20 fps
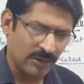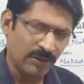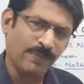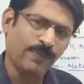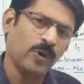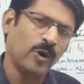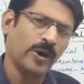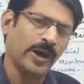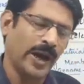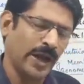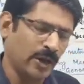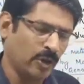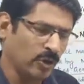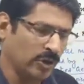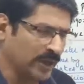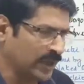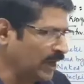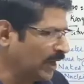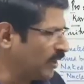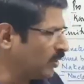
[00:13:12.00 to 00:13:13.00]

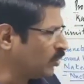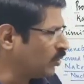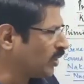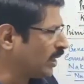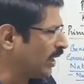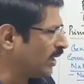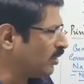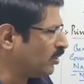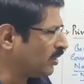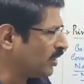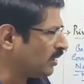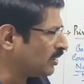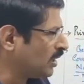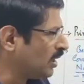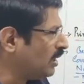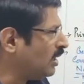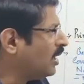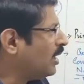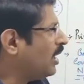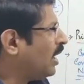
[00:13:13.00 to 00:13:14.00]
prokaryotic and eukaryotic
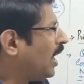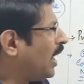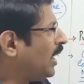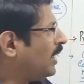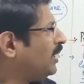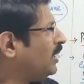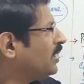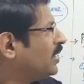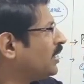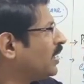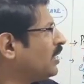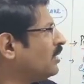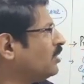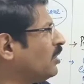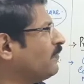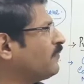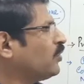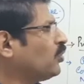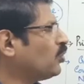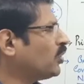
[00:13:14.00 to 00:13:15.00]
cell. And in the case
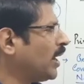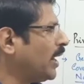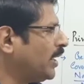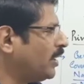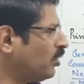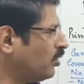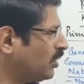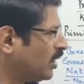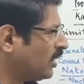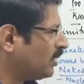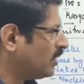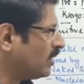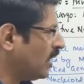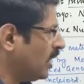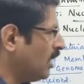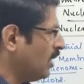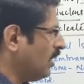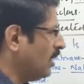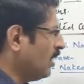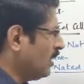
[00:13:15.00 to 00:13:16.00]
of eukaryotic
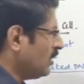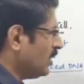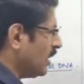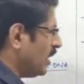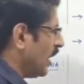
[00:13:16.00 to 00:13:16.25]
cell, there